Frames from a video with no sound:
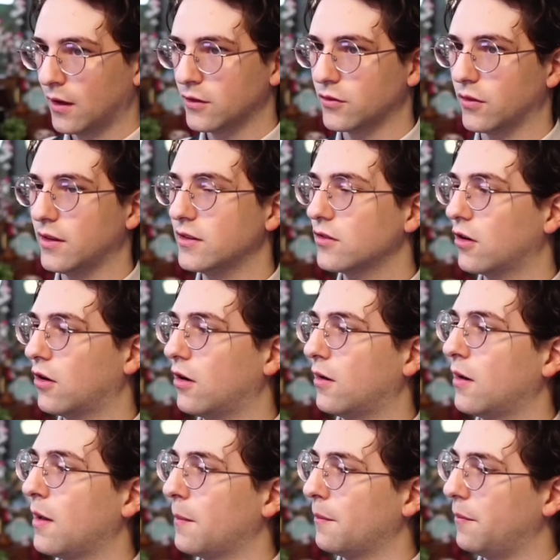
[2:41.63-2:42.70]
So these are all
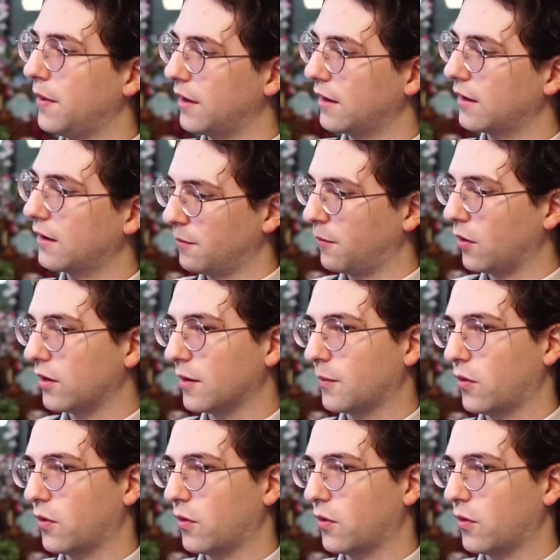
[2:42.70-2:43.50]
big bullet